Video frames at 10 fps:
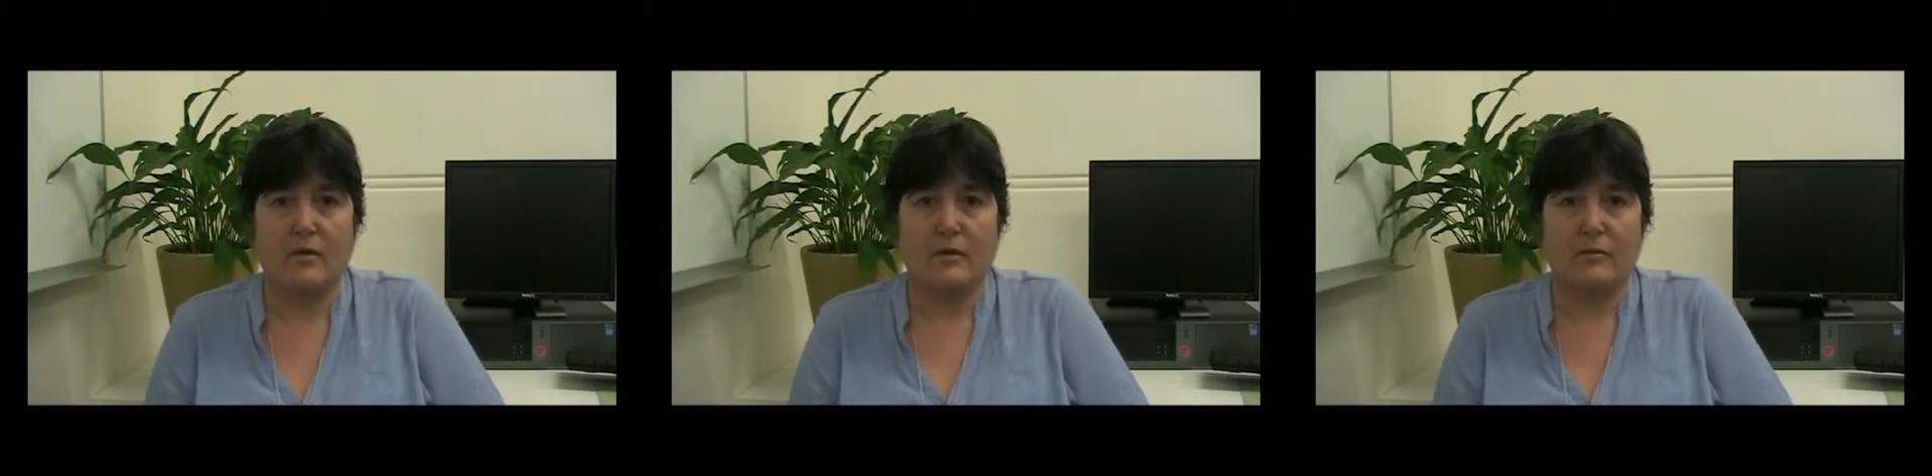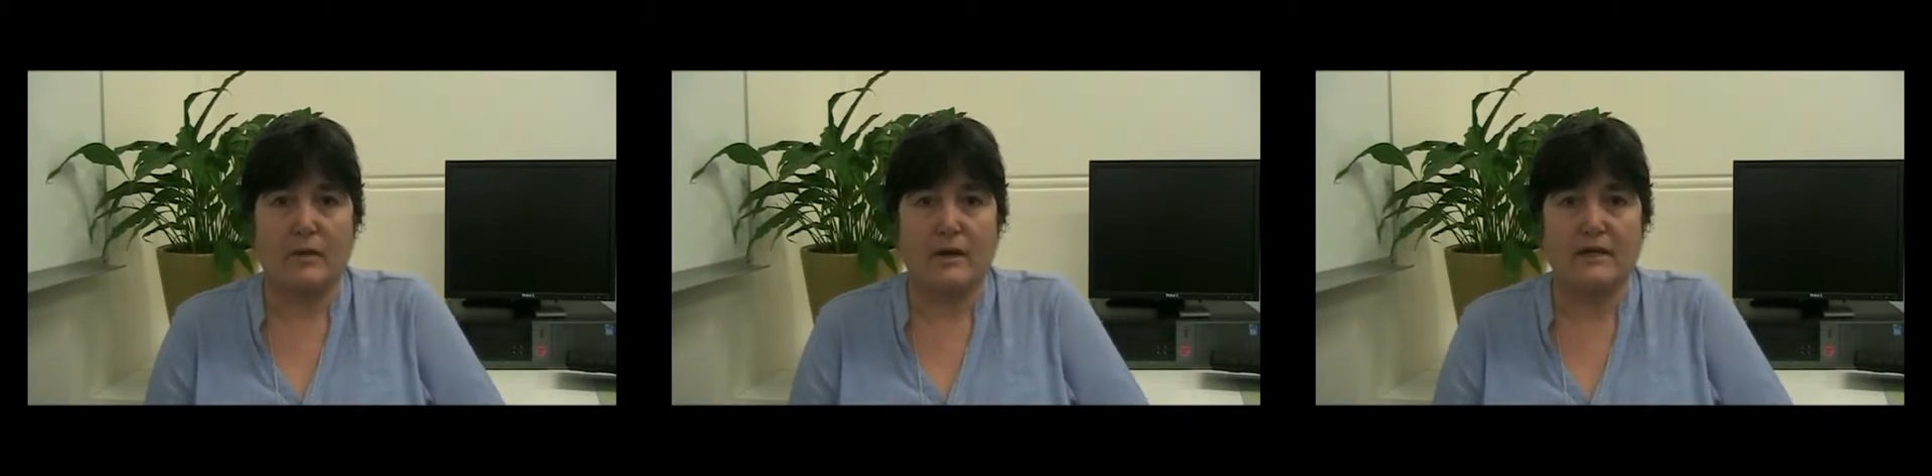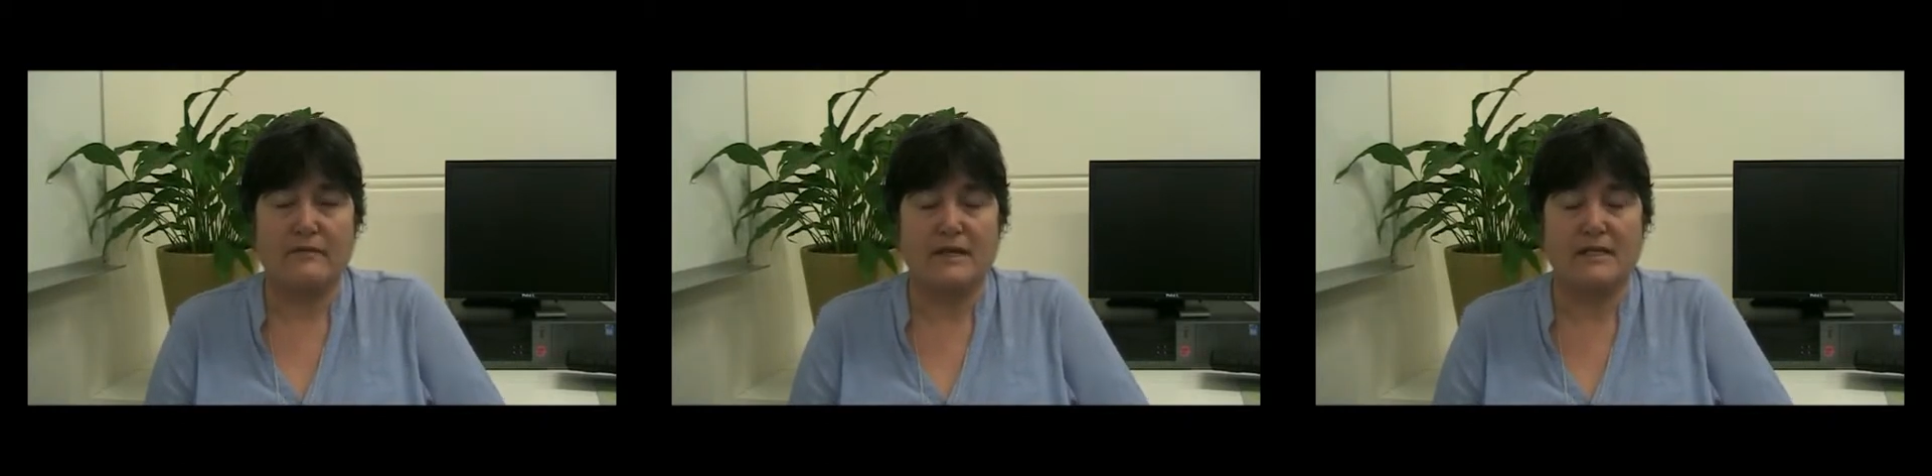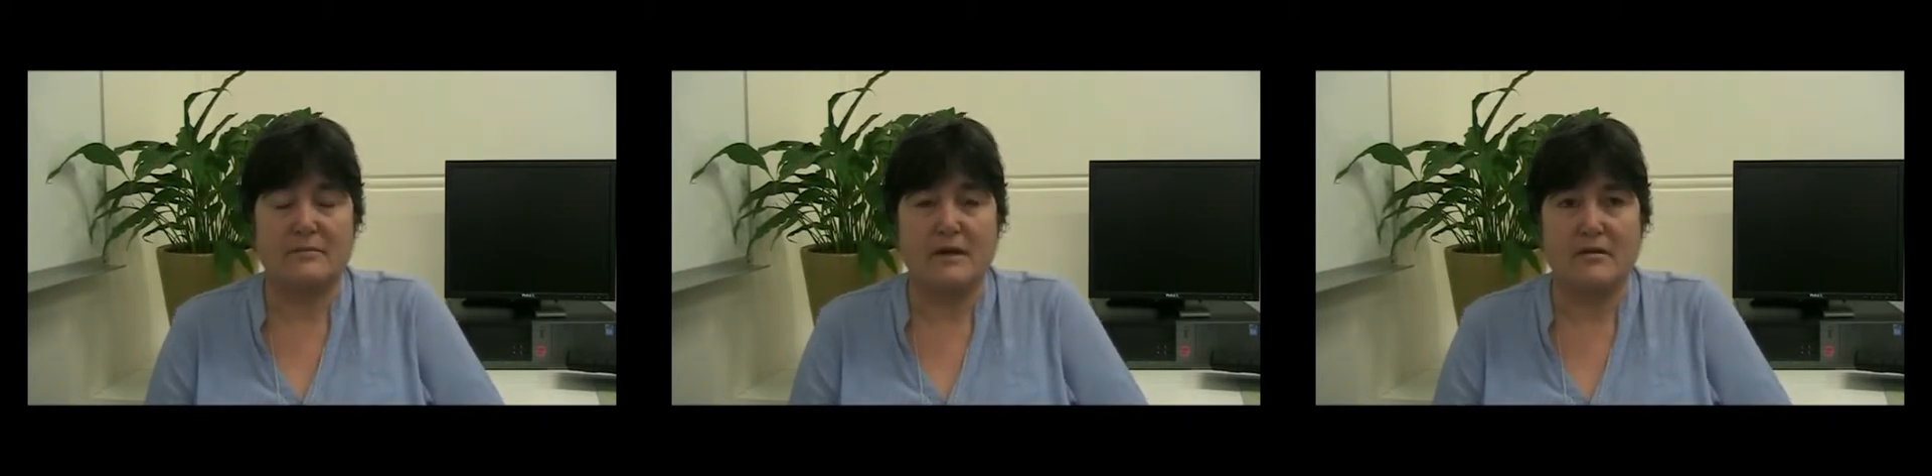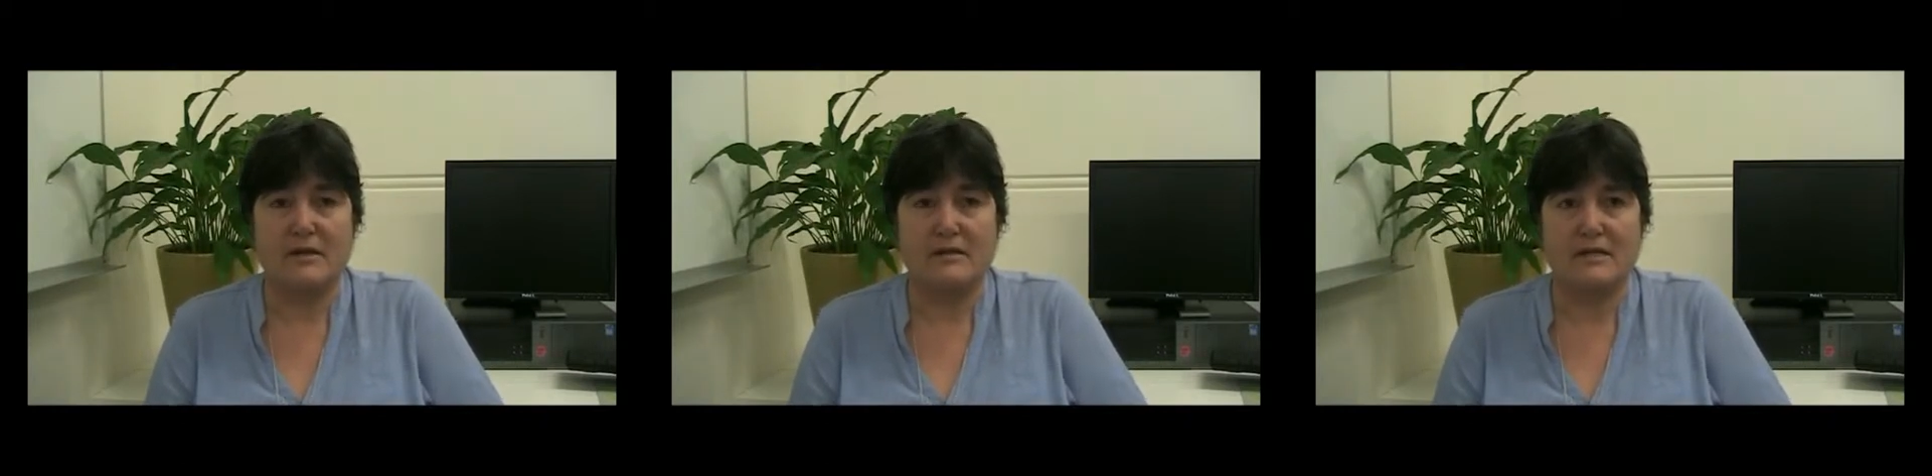My lived
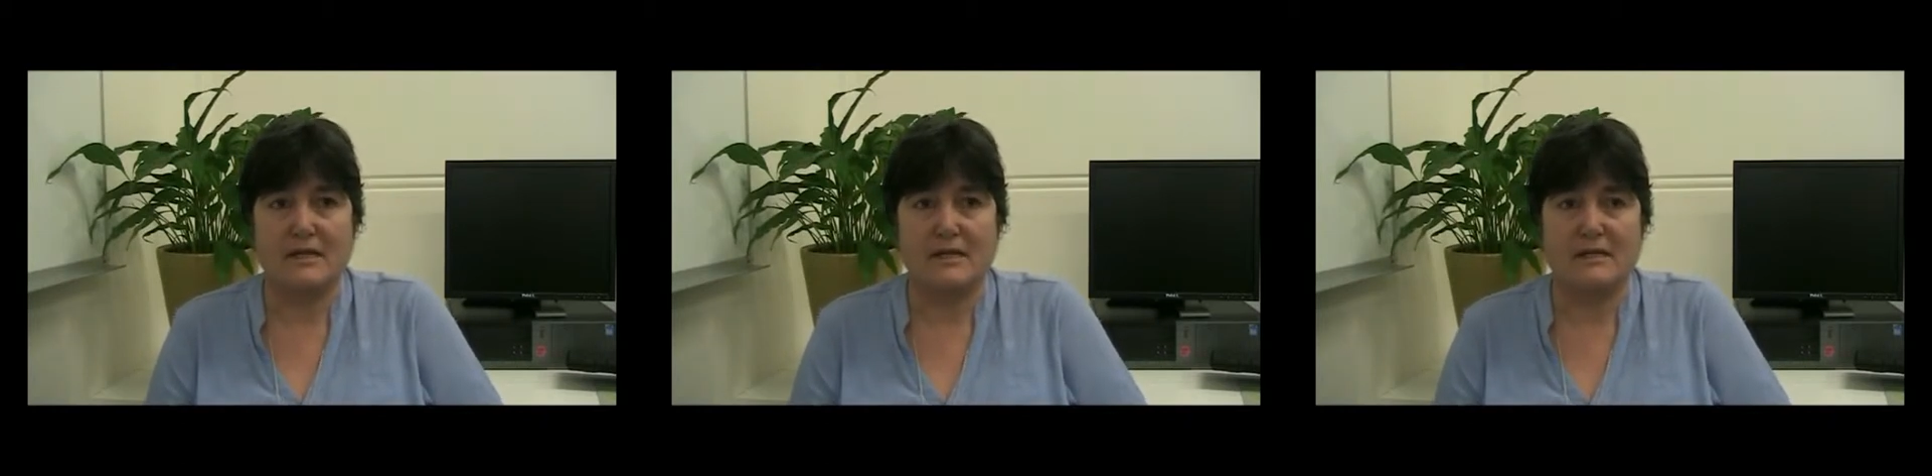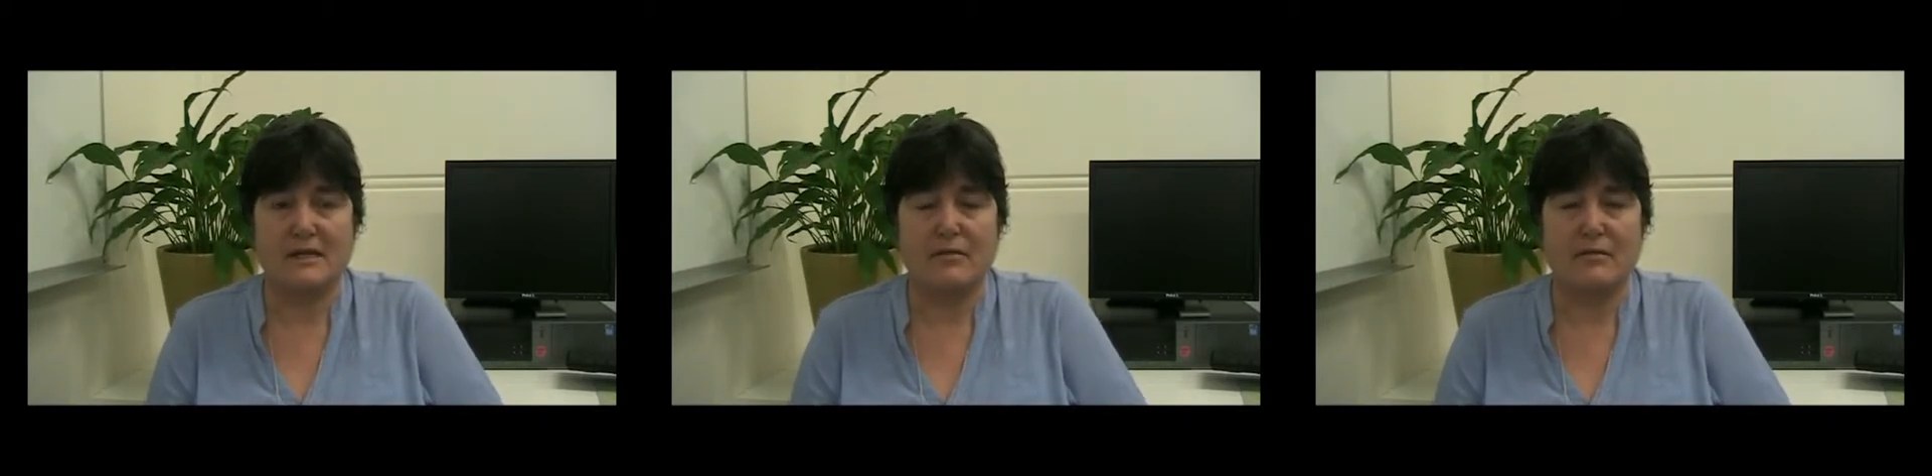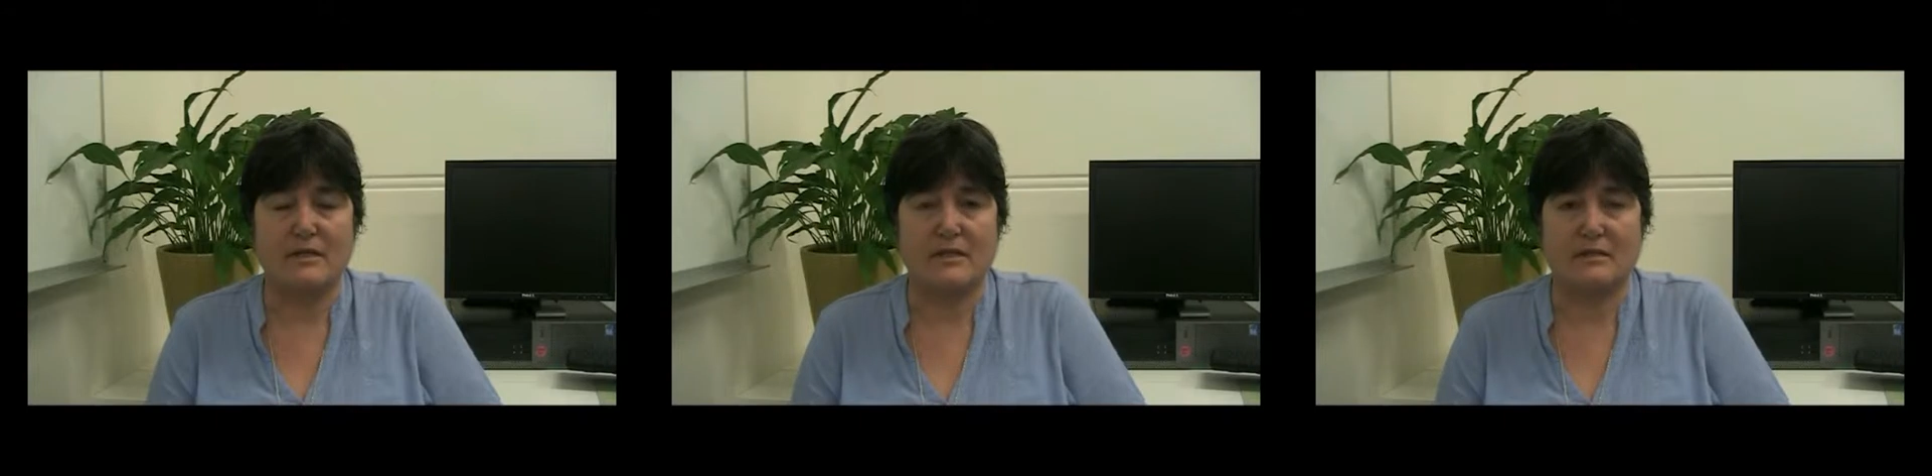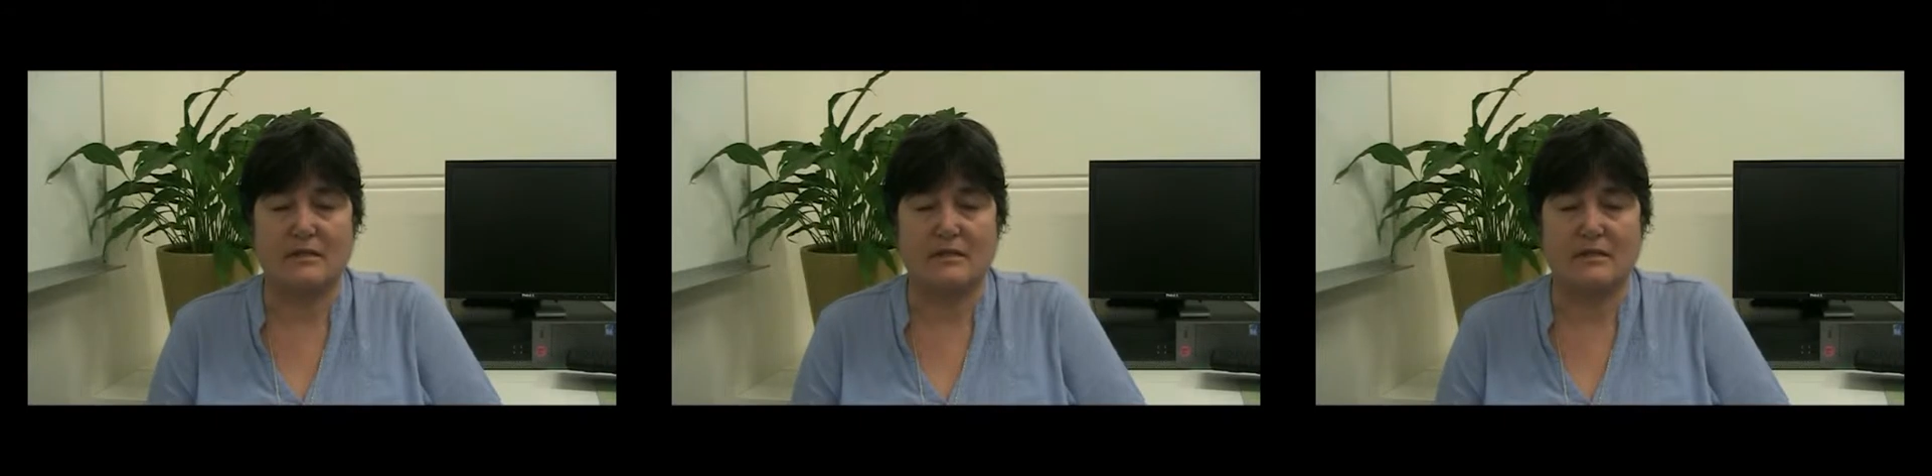experience is I was